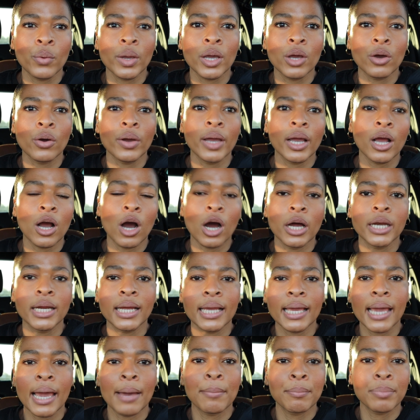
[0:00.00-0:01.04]
We're going on
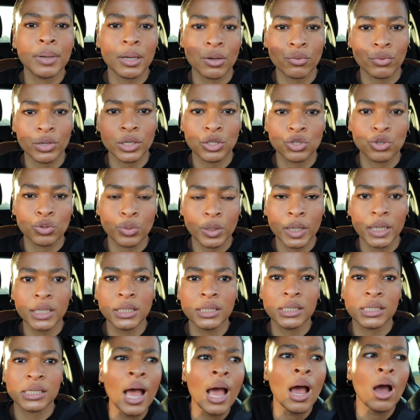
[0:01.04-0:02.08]
a camping retreat.